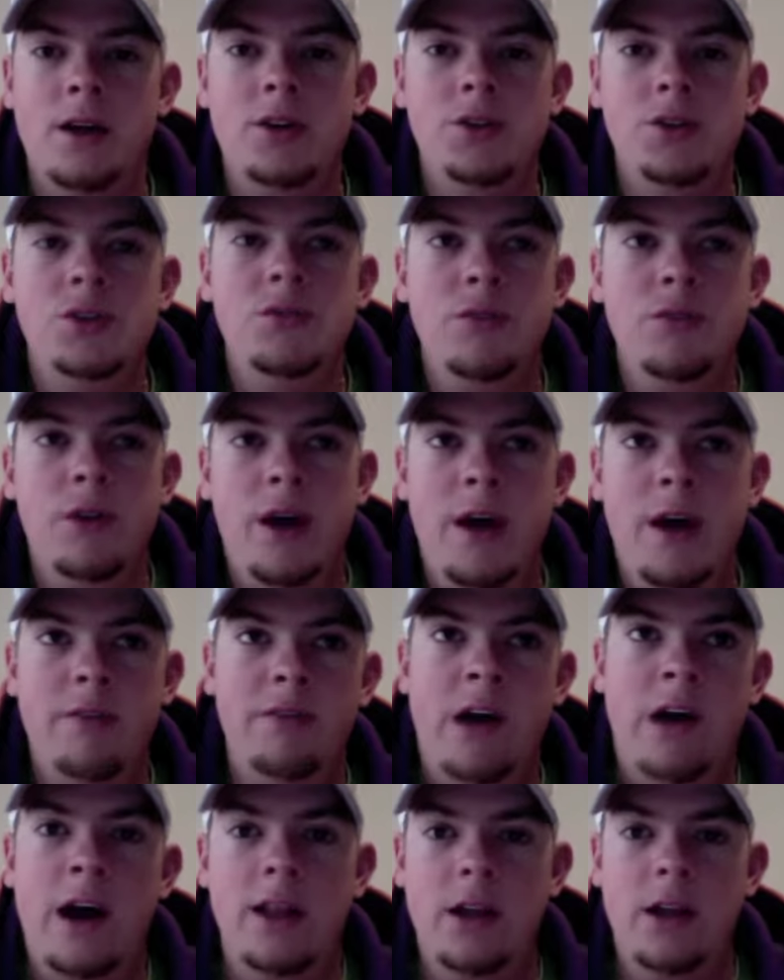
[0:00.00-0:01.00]
It's useful to
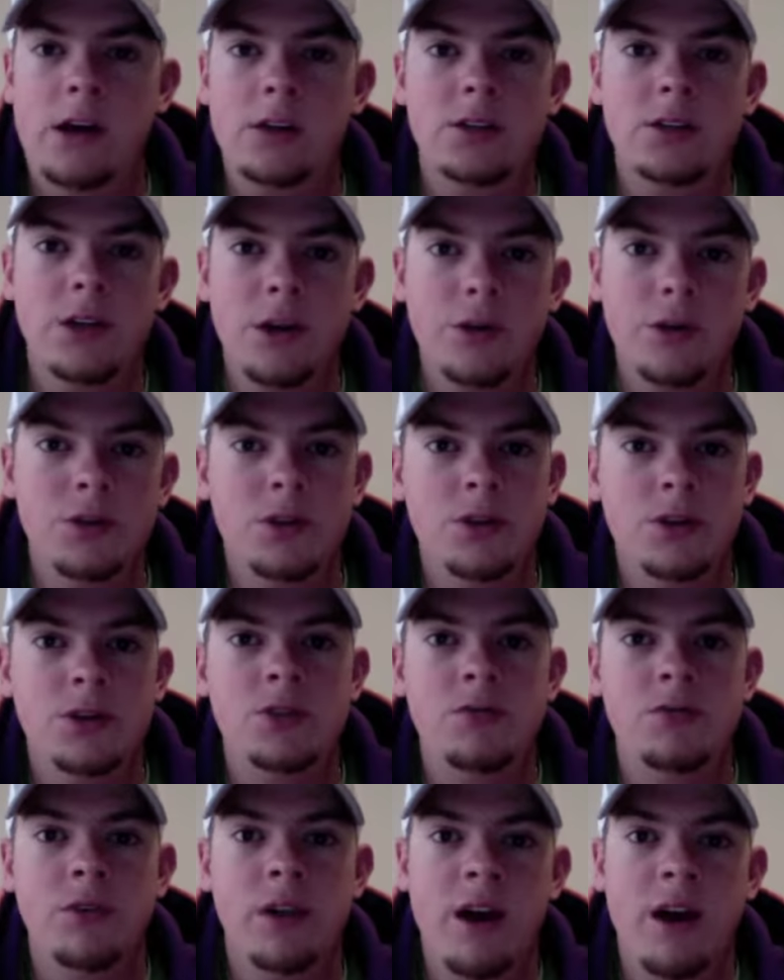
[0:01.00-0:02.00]
have dialogue skills. It's
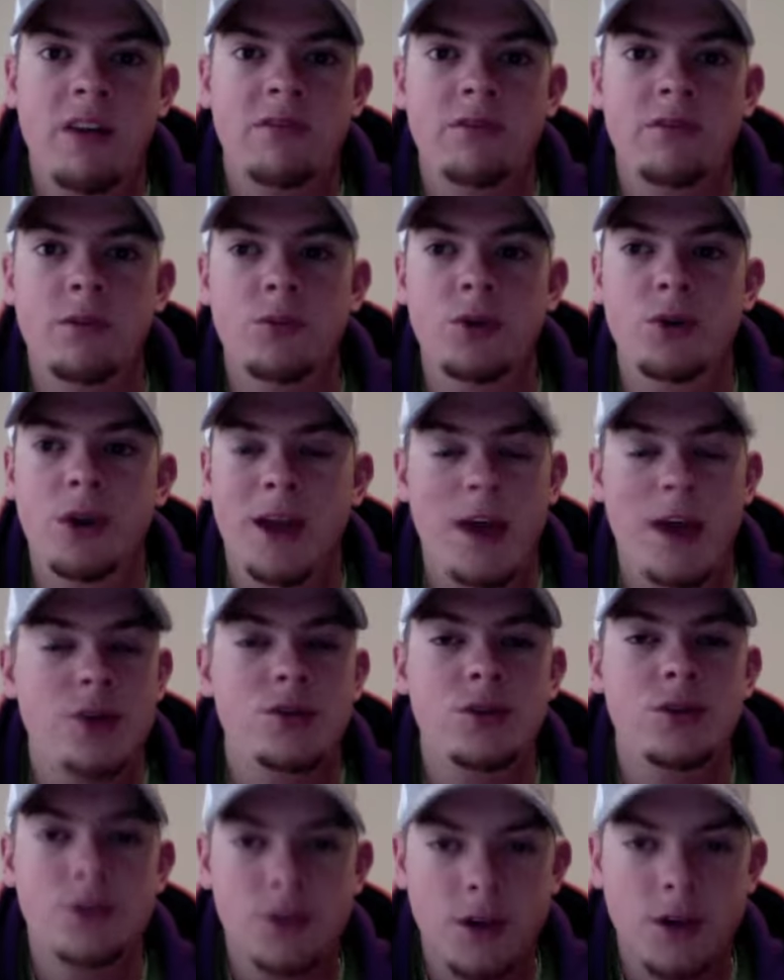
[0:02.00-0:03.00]
useful to have
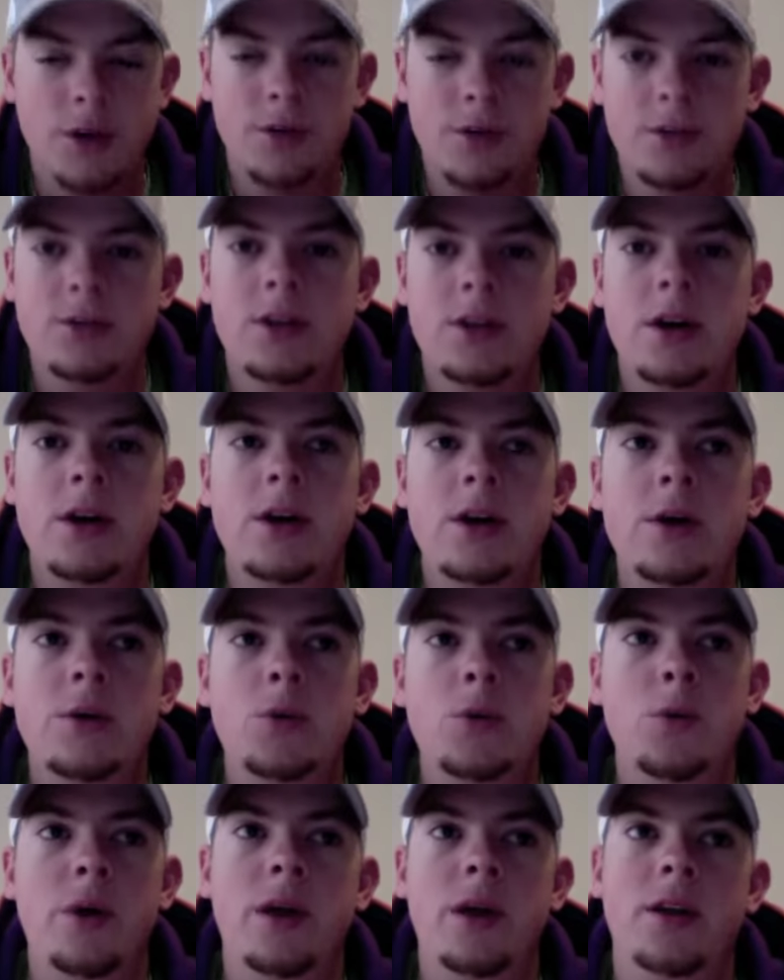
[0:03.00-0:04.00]
communication skills
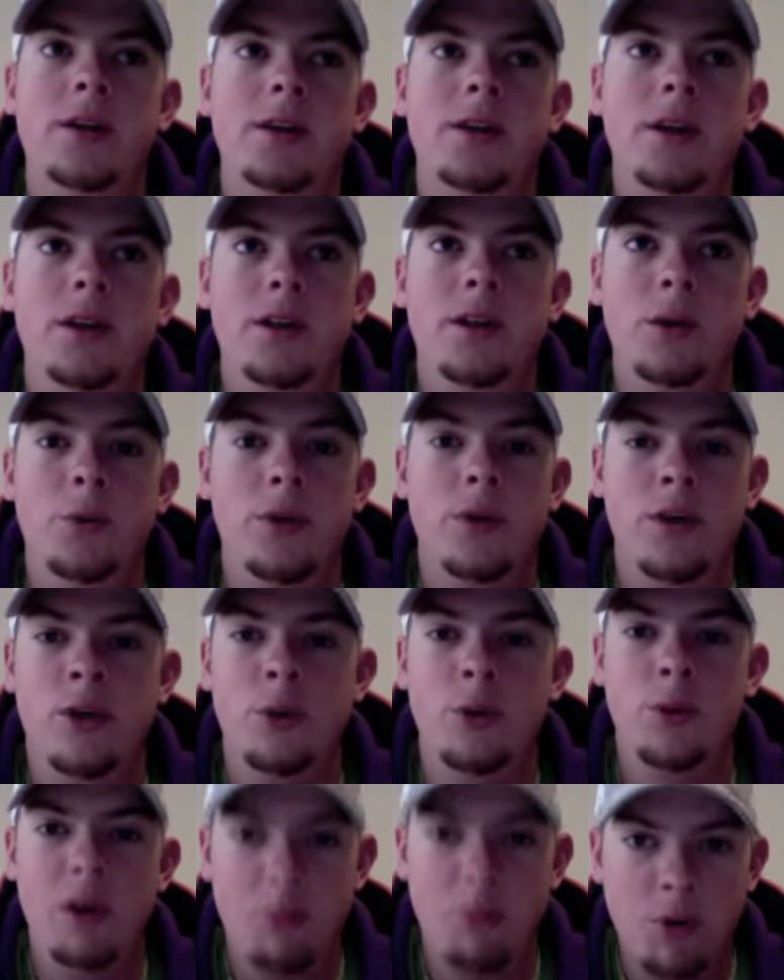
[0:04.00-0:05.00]
when dealing with
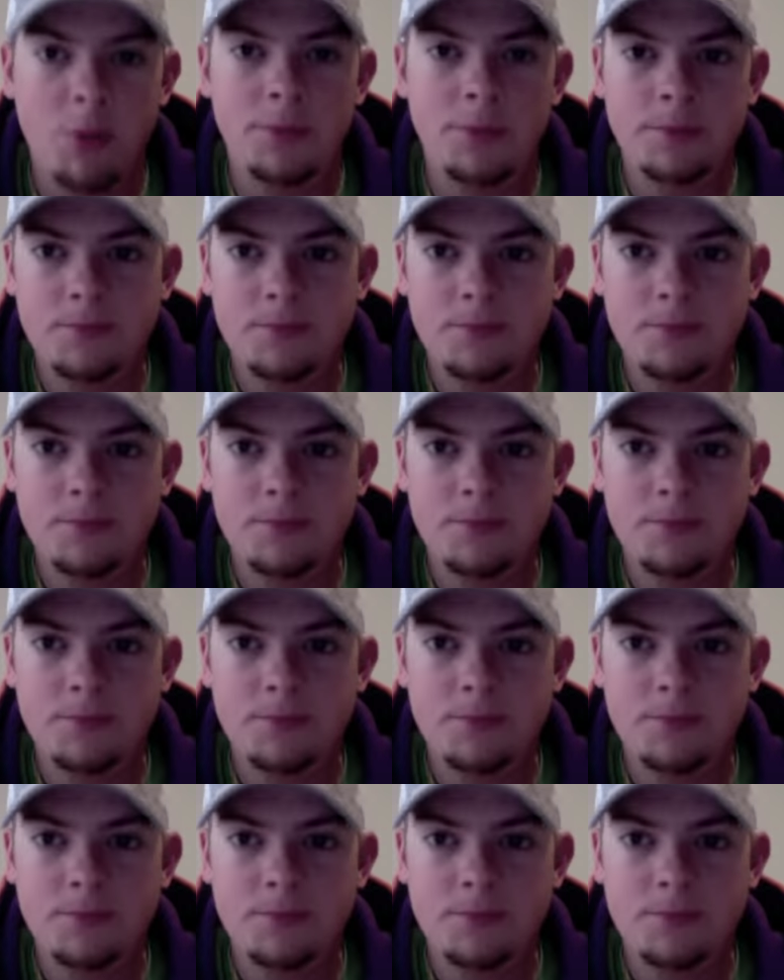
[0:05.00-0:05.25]
other people.